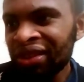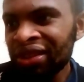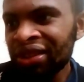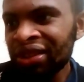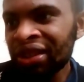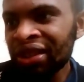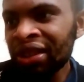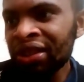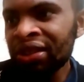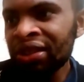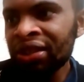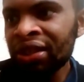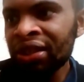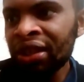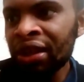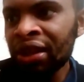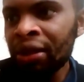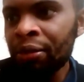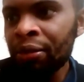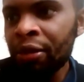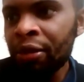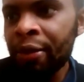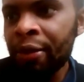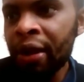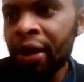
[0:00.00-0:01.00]
it says
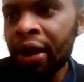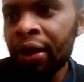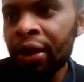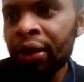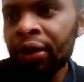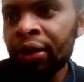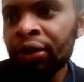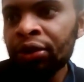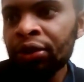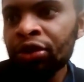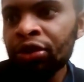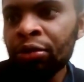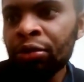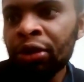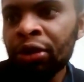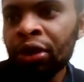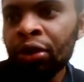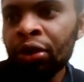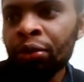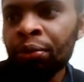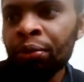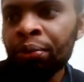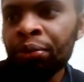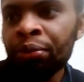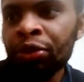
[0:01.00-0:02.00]
here, preparing to
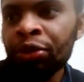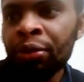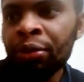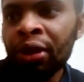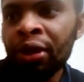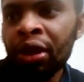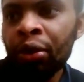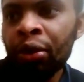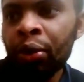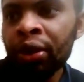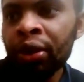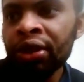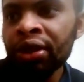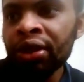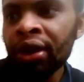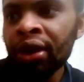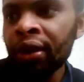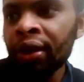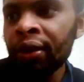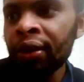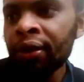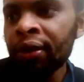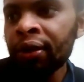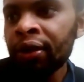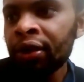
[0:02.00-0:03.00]
be to be a
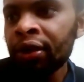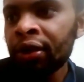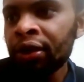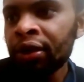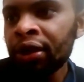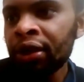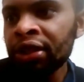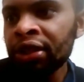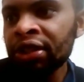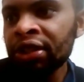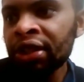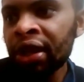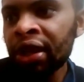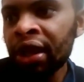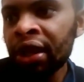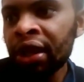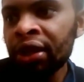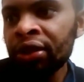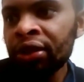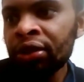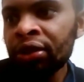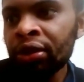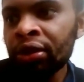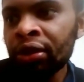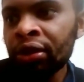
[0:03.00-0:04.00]
quitter.
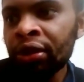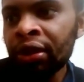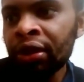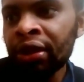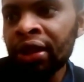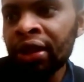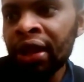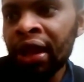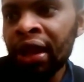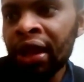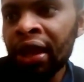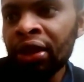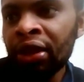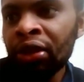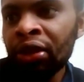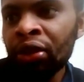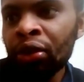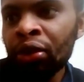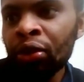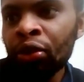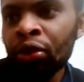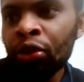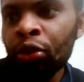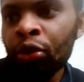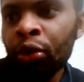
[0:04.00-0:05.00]
Decide the day
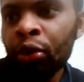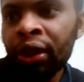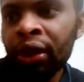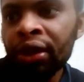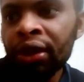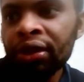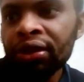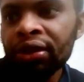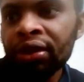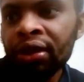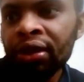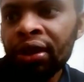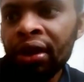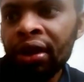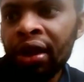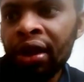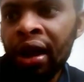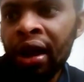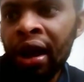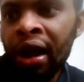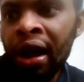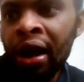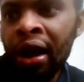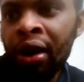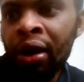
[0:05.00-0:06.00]
you will quit.
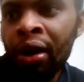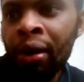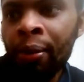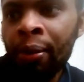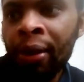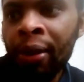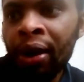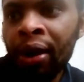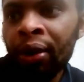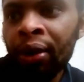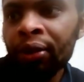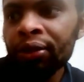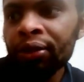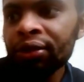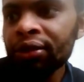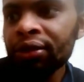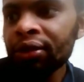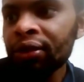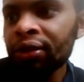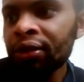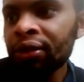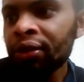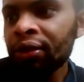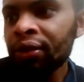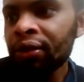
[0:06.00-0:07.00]
How about
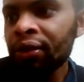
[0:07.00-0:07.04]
